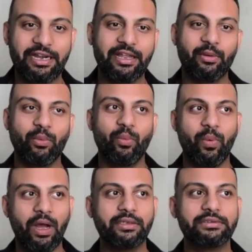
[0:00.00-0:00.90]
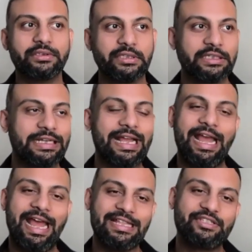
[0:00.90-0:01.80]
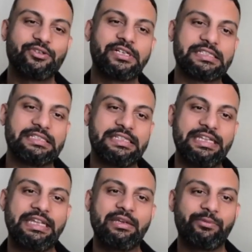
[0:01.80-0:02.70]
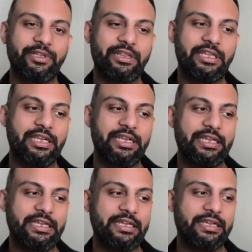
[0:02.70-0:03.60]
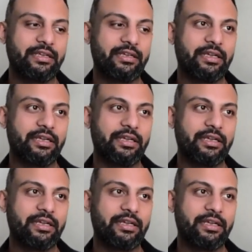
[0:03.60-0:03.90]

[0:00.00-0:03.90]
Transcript: Like one, as you are seeing with the